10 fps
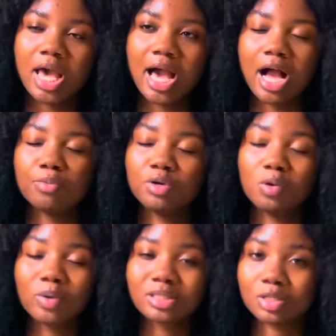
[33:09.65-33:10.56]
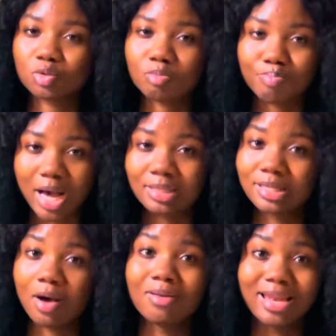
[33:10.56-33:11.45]
I really wanted to back
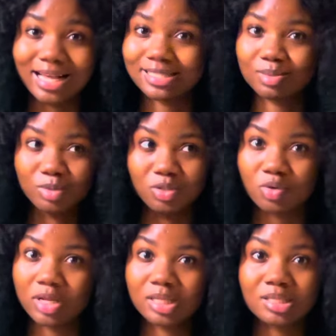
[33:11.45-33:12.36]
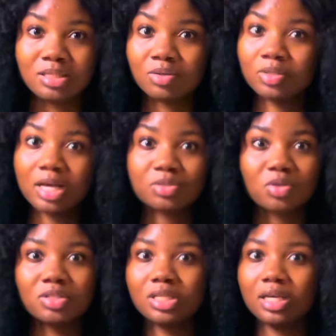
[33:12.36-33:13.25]
down last minute, honestly. On that
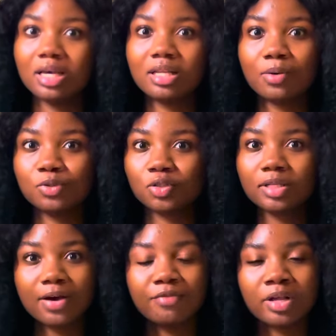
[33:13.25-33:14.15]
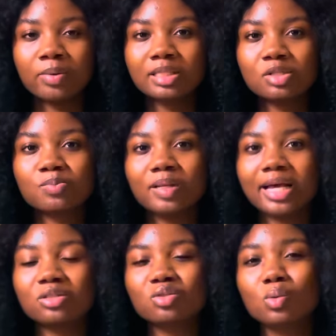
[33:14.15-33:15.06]
Sunday that we shot that video, I wanted to be
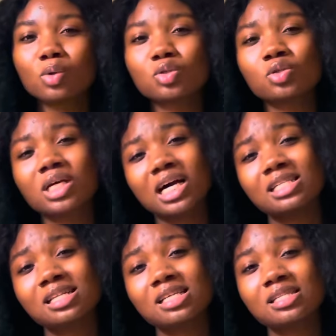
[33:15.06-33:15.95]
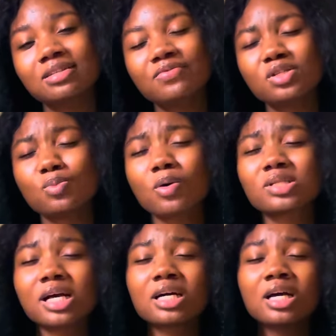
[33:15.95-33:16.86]
like, you know what, you guys, let's leave this. But I was
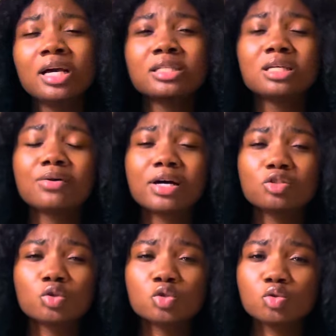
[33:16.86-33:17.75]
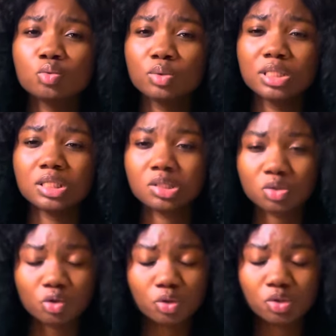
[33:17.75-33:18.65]
like, Tara, just do this.
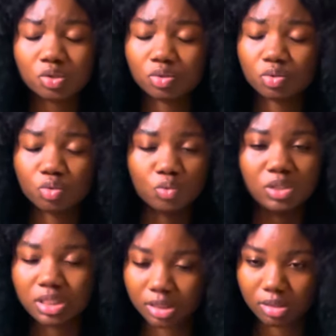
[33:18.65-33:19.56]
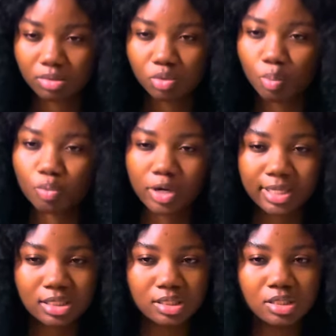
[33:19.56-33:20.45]
Just do it. Don't
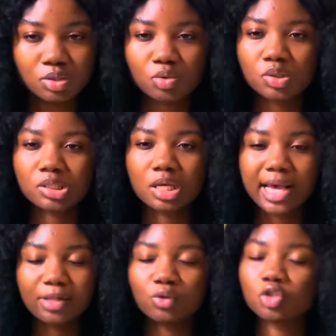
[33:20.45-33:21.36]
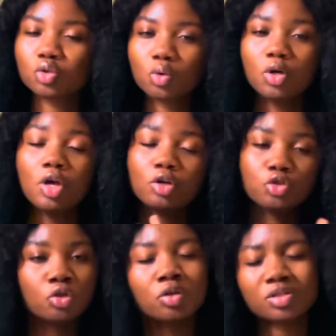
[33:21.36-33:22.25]
procrastinate. Don't say I'm not sure.
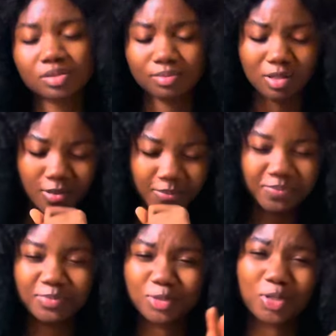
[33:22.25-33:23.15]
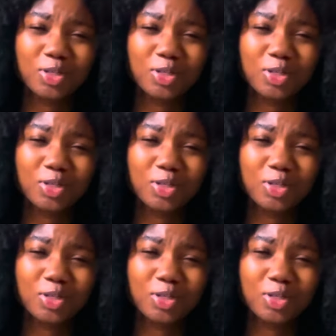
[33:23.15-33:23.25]
Just do it.